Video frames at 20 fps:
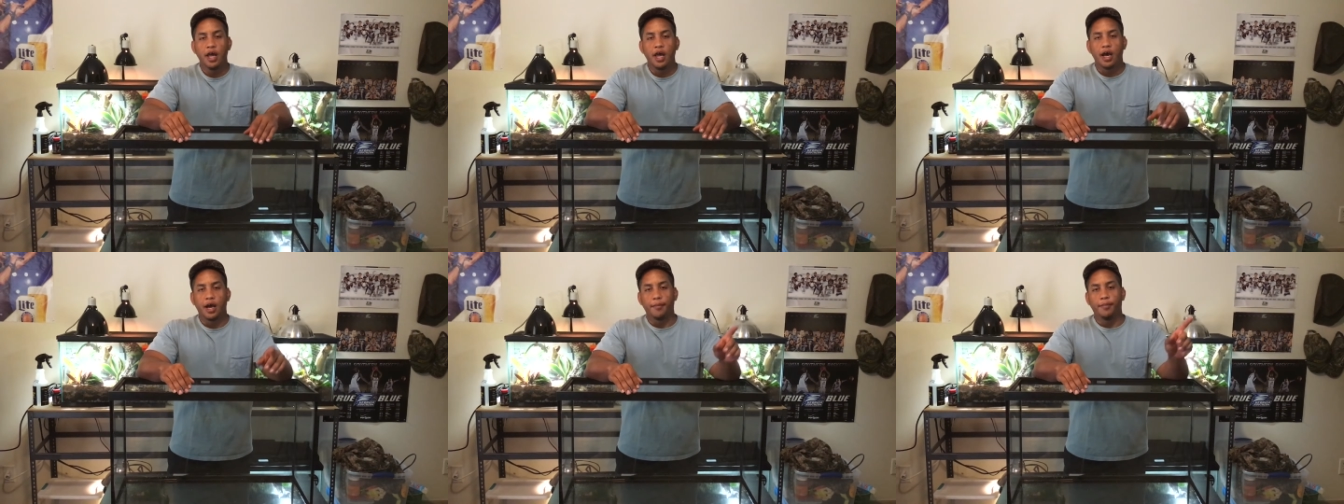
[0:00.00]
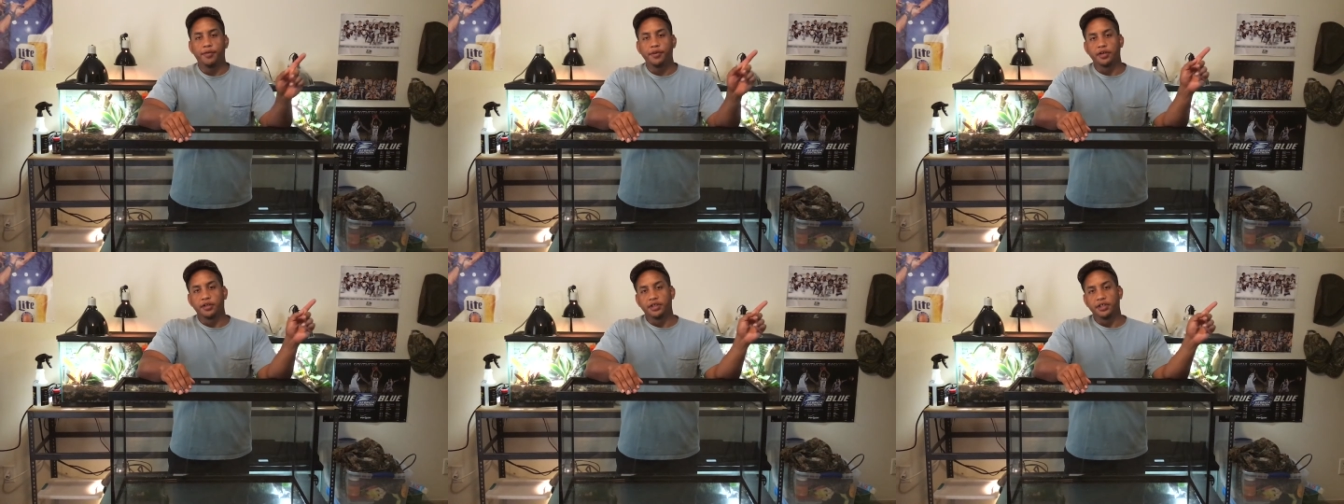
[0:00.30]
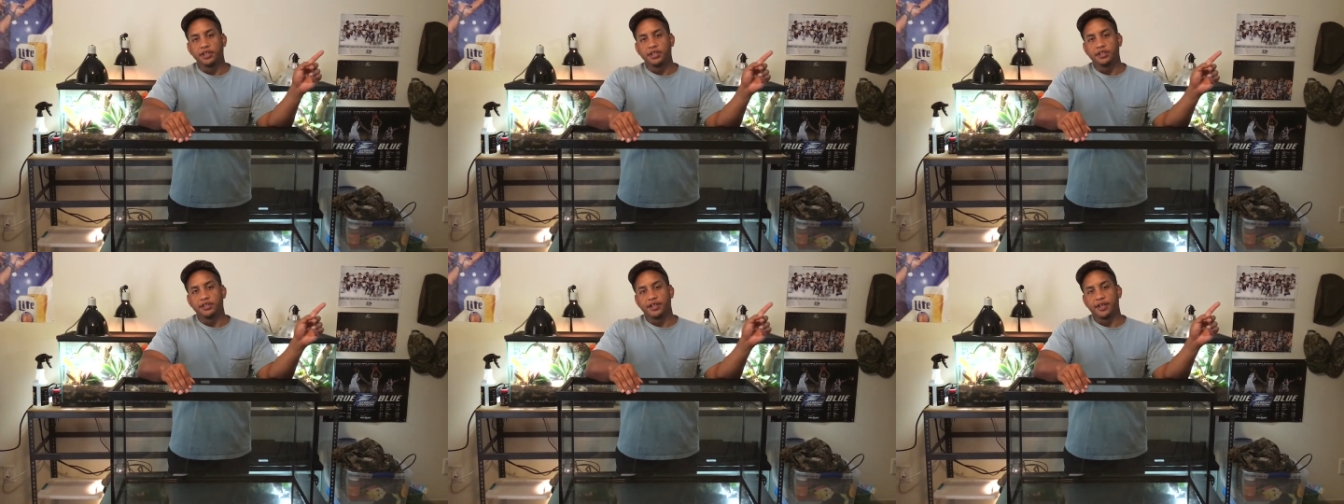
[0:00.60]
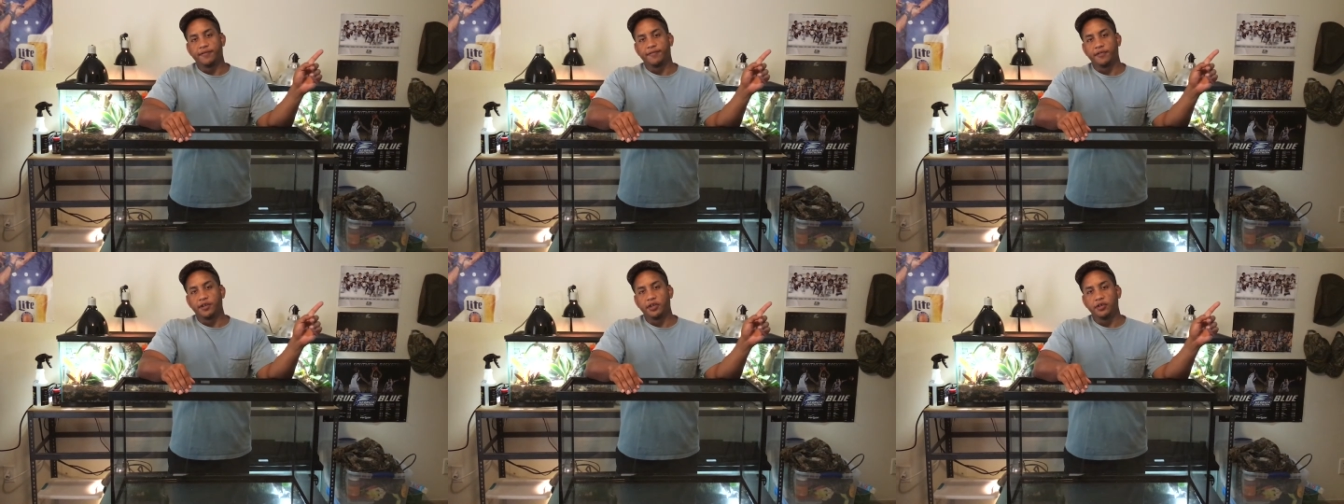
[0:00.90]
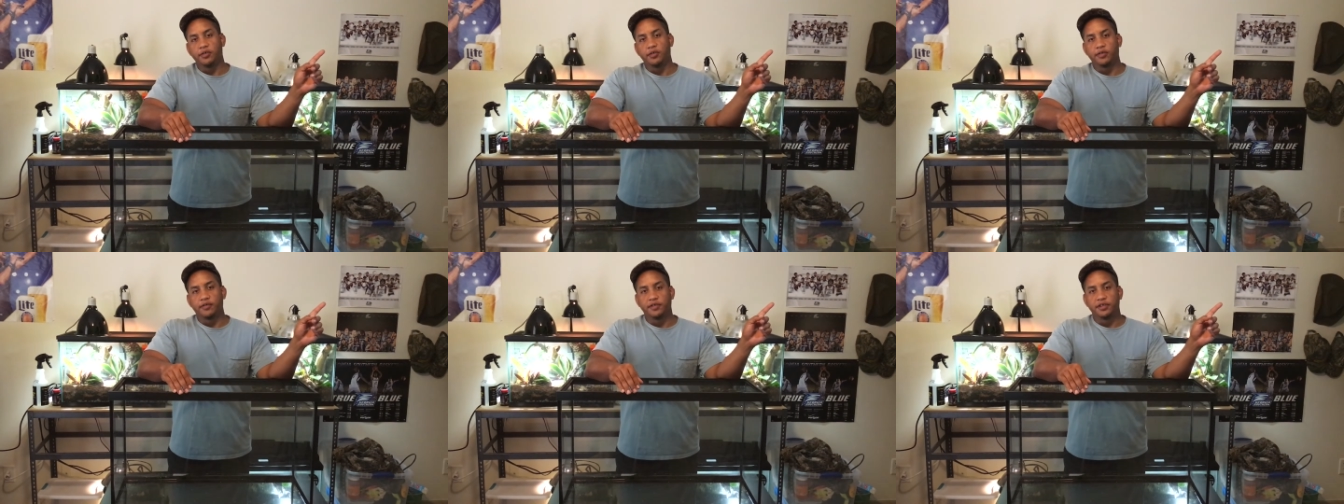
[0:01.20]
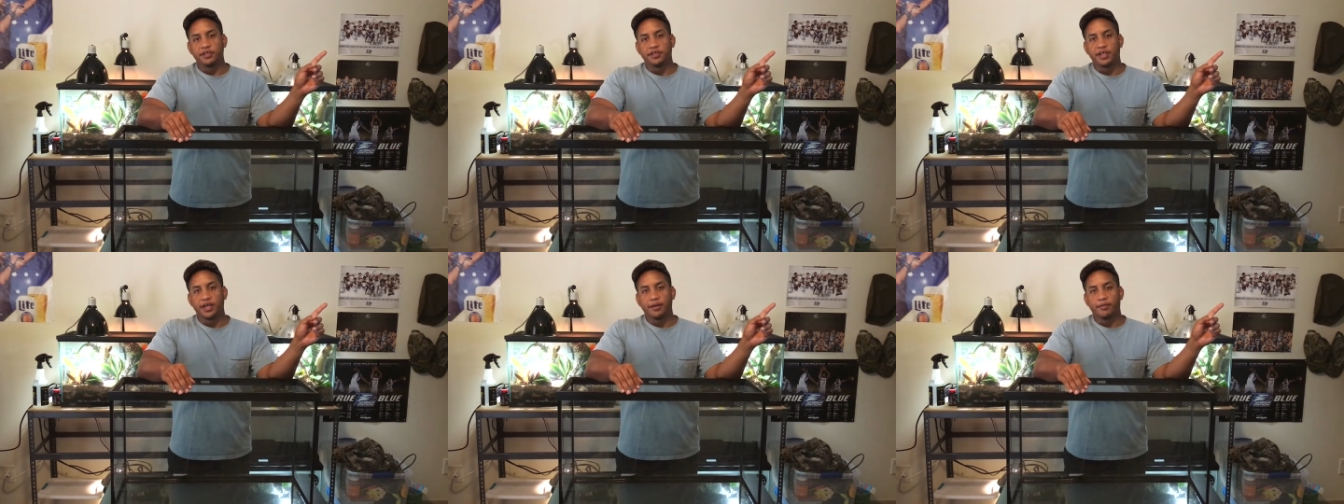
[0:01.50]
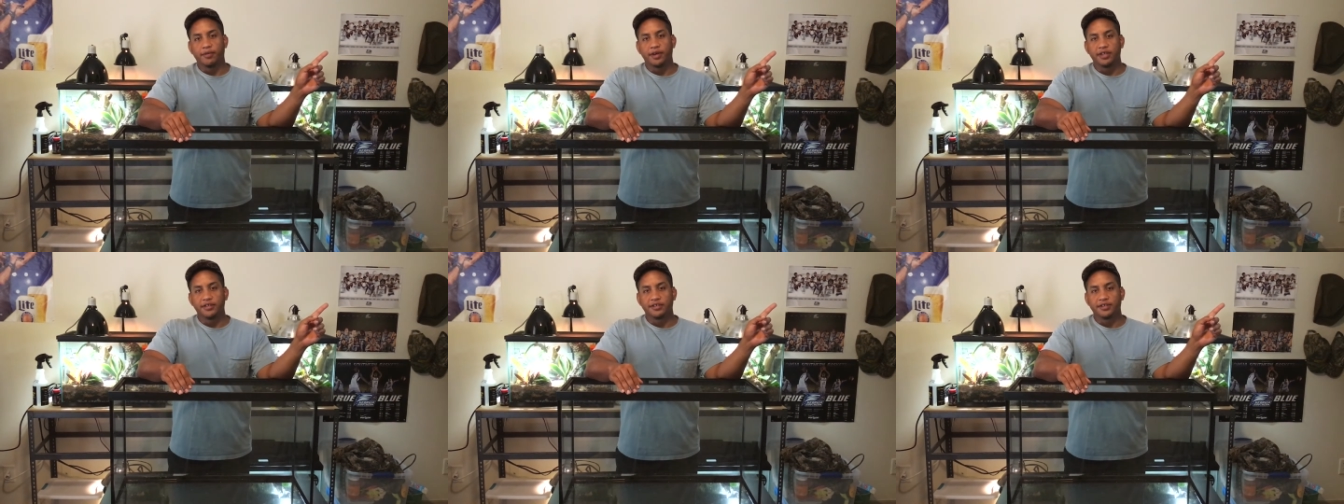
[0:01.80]
I'll put a link to that video on the top
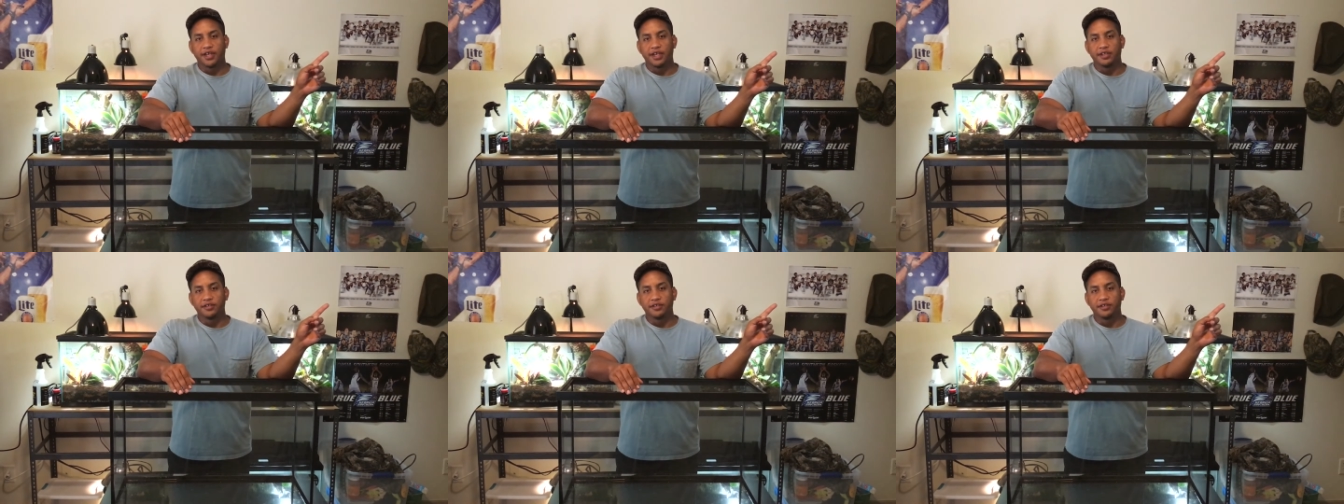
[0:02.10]
right side